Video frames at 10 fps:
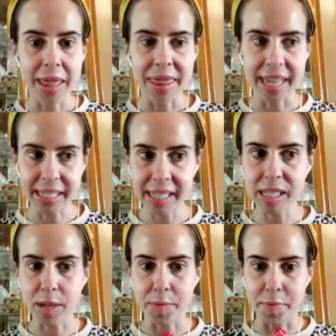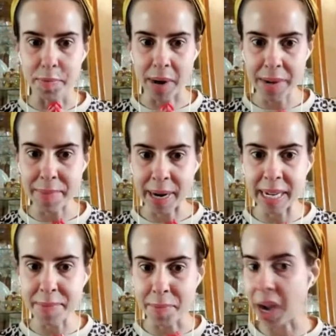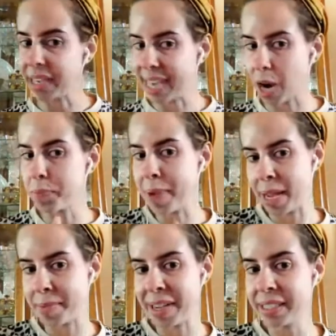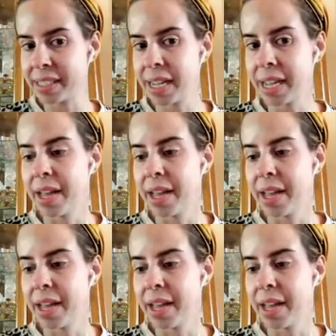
This is my money, my down payments